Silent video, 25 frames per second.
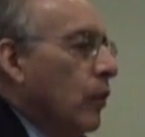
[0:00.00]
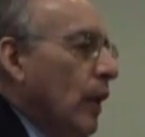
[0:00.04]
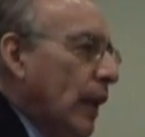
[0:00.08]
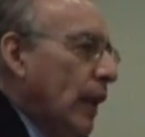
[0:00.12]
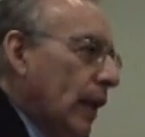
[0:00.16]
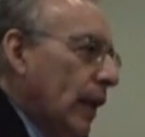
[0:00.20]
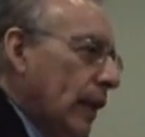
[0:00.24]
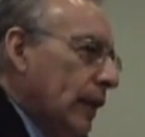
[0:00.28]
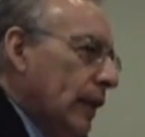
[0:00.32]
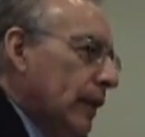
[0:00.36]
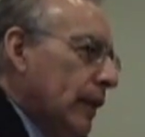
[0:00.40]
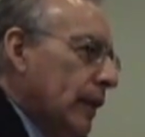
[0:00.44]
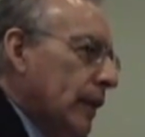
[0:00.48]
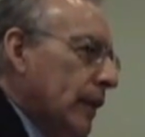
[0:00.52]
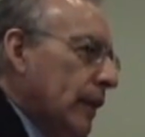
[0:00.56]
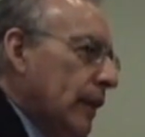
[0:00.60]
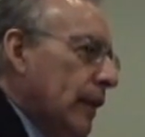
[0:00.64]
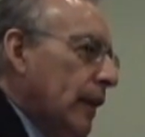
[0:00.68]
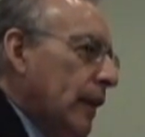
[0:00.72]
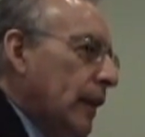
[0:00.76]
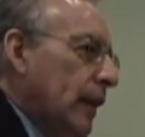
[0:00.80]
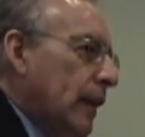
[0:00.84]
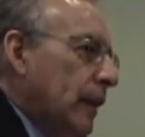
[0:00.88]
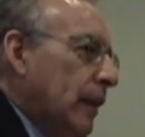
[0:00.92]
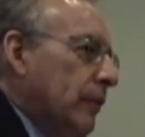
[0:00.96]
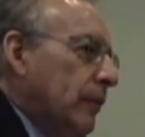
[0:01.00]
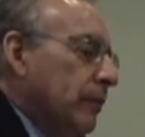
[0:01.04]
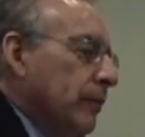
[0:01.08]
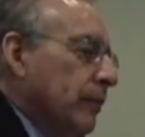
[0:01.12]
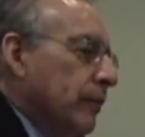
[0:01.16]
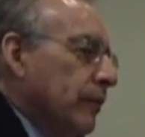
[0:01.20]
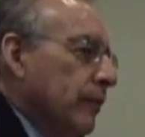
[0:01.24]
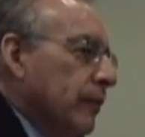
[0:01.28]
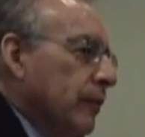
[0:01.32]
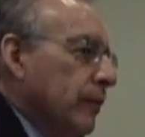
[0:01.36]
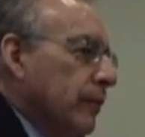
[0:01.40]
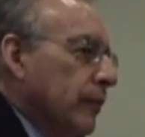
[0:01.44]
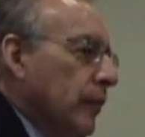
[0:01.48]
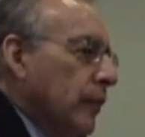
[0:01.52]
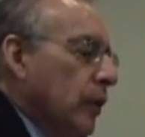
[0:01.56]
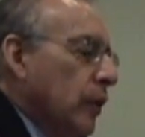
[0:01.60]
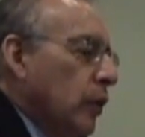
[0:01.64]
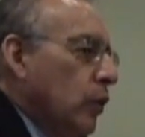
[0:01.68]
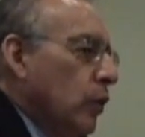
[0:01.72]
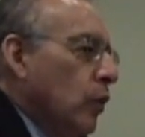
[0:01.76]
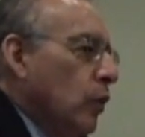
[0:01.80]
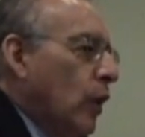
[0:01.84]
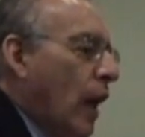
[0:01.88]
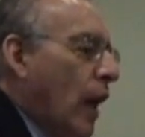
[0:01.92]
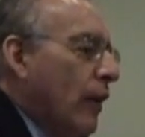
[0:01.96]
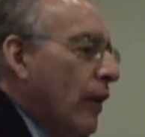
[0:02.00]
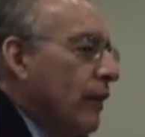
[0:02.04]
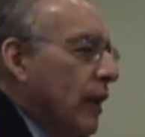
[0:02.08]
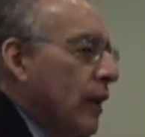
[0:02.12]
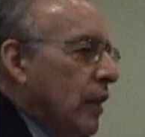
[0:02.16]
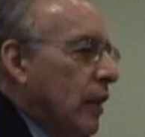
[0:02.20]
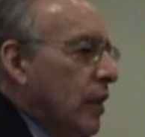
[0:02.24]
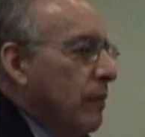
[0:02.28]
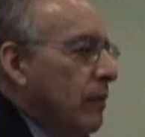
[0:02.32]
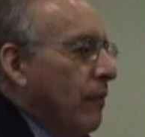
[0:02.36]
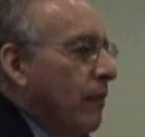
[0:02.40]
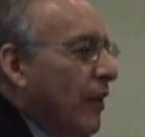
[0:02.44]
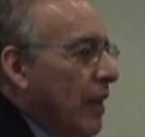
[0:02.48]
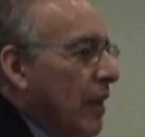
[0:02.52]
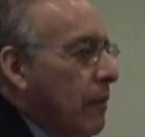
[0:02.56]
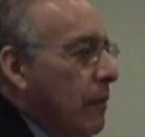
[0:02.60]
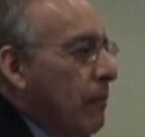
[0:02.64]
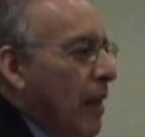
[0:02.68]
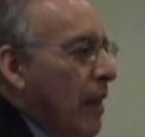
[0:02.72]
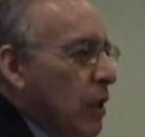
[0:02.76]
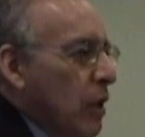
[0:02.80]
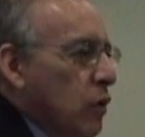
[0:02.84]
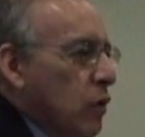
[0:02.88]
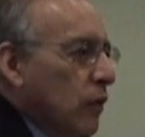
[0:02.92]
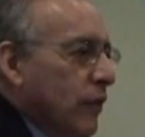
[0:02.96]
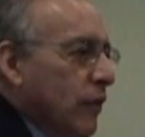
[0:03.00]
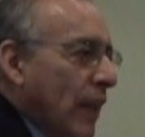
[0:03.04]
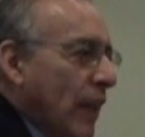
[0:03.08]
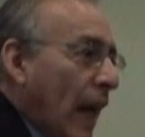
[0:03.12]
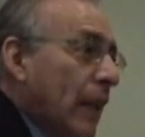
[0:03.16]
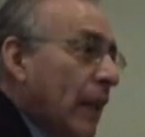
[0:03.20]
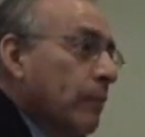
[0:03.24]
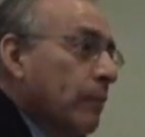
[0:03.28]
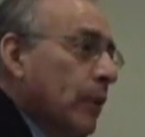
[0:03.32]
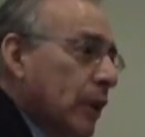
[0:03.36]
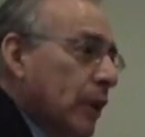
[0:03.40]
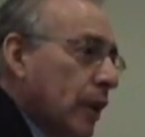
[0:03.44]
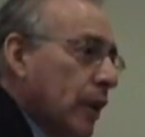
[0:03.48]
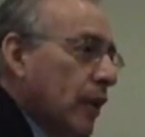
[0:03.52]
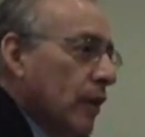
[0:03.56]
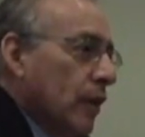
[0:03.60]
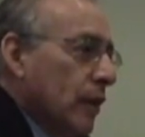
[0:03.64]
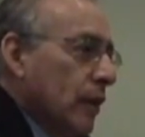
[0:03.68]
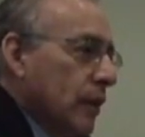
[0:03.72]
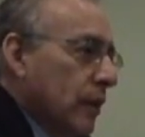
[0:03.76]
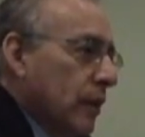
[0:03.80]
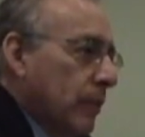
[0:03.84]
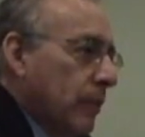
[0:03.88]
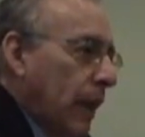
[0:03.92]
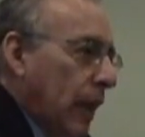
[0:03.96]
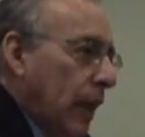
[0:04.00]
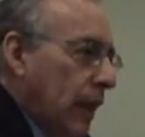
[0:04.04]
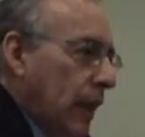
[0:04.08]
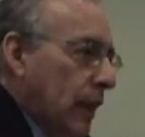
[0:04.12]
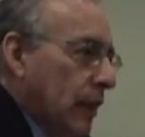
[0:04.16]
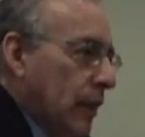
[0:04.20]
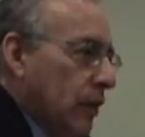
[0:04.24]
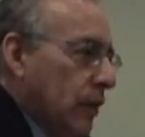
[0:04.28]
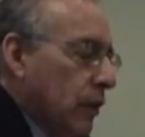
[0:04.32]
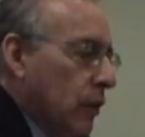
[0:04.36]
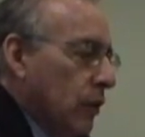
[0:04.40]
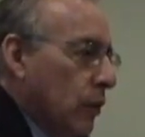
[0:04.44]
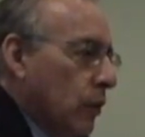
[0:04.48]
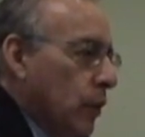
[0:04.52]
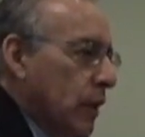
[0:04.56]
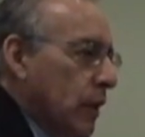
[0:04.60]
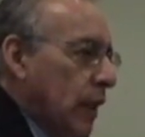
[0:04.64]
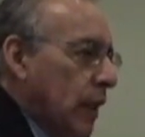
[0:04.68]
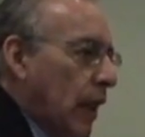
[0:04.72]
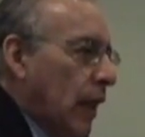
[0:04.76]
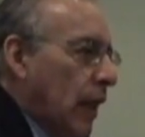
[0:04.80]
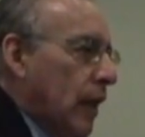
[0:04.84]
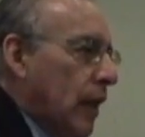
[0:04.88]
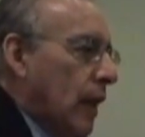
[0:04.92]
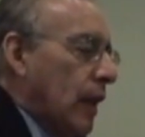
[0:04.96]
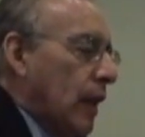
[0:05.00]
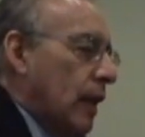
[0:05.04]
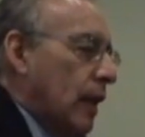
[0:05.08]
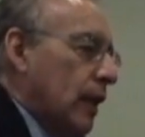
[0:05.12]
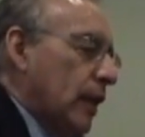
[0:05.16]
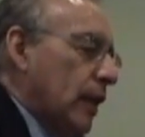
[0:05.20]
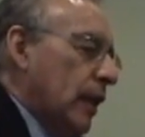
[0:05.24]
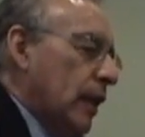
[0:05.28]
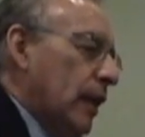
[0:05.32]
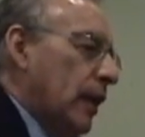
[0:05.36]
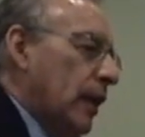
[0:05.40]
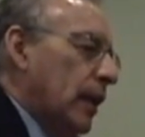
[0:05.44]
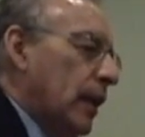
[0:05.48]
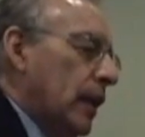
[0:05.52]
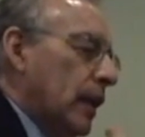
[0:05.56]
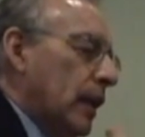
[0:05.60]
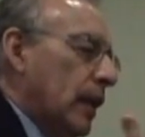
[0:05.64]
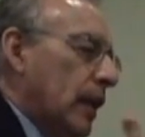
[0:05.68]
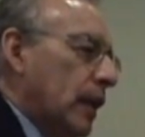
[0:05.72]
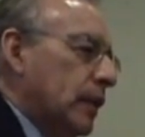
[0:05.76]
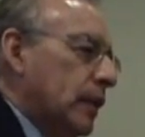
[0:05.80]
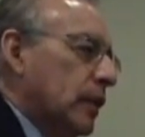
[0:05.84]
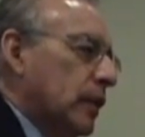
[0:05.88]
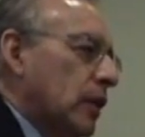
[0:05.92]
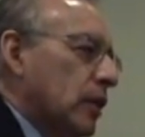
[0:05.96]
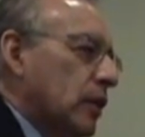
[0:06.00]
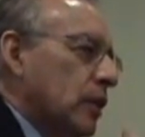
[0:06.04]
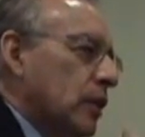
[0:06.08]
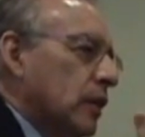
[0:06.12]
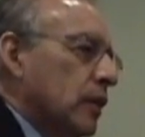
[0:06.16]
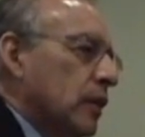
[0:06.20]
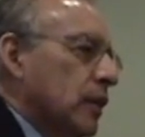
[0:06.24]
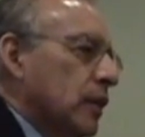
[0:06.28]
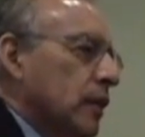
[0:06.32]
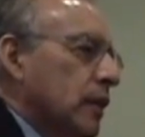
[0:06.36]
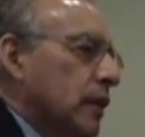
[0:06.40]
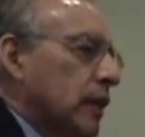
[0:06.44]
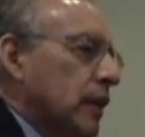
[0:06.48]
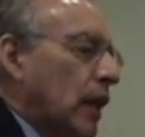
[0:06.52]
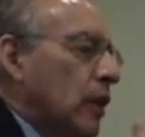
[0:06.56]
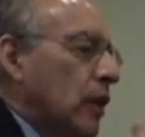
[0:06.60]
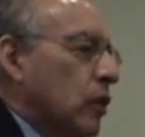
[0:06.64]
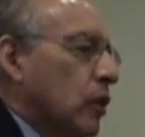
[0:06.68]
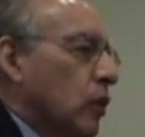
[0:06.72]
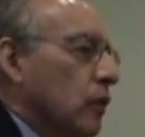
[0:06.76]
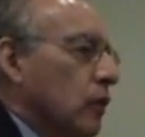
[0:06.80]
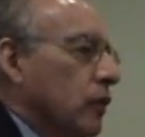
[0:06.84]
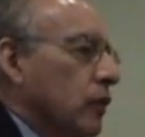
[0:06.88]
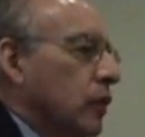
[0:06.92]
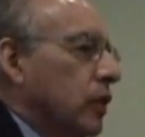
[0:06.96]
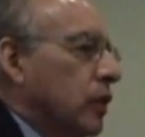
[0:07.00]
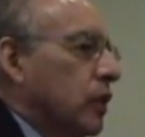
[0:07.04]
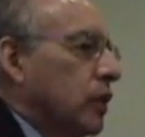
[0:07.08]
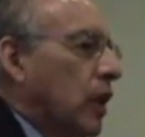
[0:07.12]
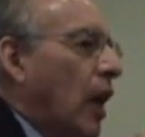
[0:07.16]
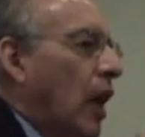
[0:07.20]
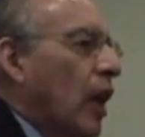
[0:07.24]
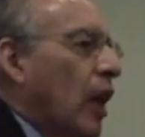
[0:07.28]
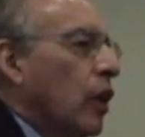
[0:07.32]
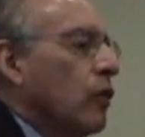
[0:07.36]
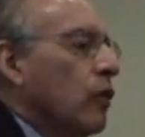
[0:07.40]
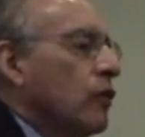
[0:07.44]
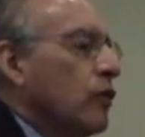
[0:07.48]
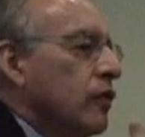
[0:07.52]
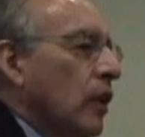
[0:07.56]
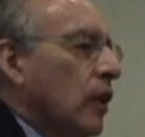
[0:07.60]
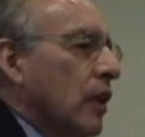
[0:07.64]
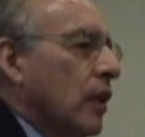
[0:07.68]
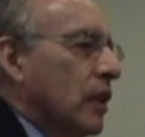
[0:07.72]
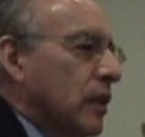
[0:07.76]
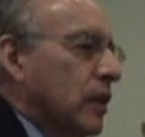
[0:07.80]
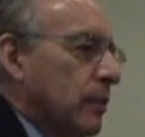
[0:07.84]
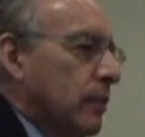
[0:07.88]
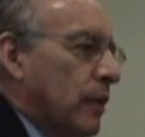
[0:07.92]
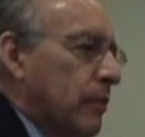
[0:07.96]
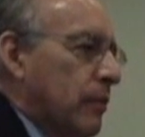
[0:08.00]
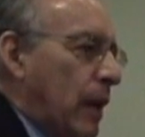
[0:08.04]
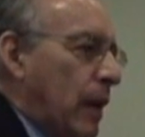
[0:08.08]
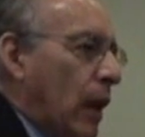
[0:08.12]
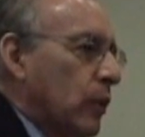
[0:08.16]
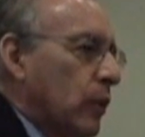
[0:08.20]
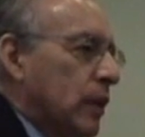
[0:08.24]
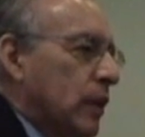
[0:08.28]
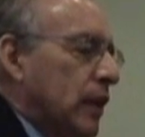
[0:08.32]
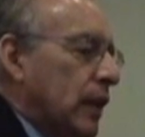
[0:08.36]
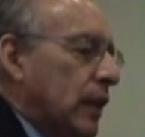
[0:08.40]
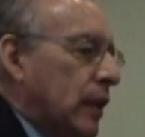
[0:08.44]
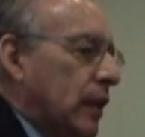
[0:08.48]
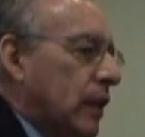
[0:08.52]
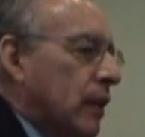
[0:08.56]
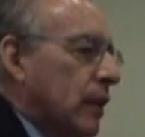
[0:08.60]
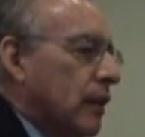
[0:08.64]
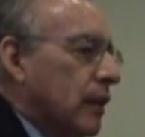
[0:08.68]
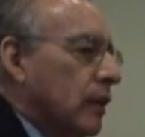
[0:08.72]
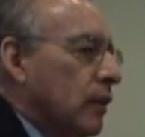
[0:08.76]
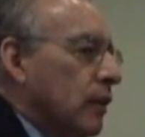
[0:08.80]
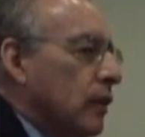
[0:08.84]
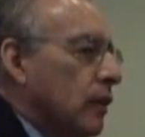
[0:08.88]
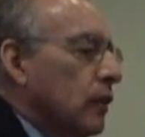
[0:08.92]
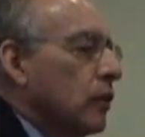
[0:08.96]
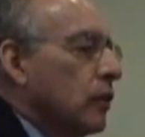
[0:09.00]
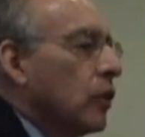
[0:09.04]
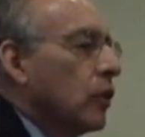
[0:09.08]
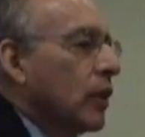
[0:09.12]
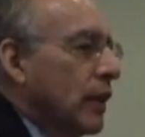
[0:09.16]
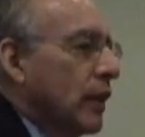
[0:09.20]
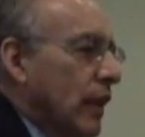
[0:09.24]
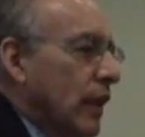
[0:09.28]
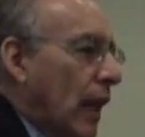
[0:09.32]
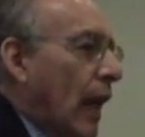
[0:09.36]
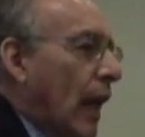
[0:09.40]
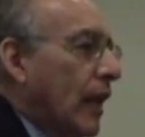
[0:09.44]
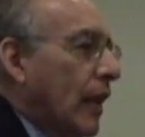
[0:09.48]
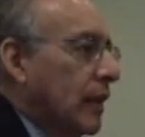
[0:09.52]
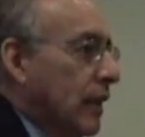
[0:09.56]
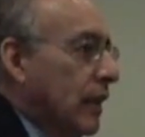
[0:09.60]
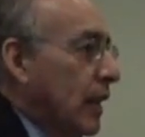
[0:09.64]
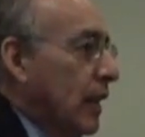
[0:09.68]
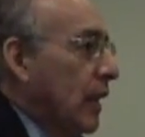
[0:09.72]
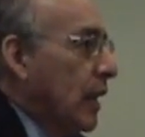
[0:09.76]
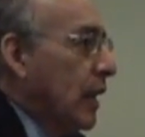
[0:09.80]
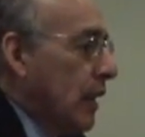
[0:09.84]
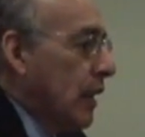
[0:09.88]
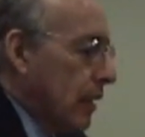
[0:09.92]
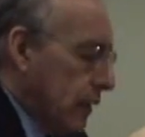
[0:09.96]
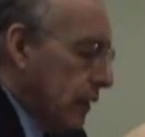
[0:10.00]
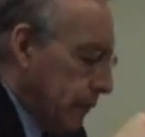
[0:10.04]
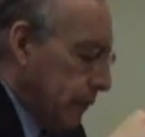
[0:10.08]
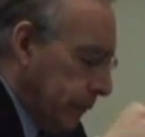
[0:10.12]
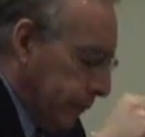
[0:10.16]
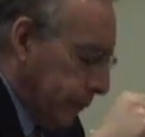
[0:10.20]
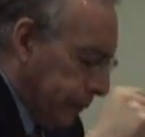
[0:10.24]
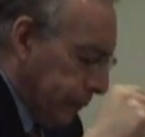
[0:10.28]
Well, you haven't heard very much of that particular debate, which had a certain sense of triumphalism about it during the last year.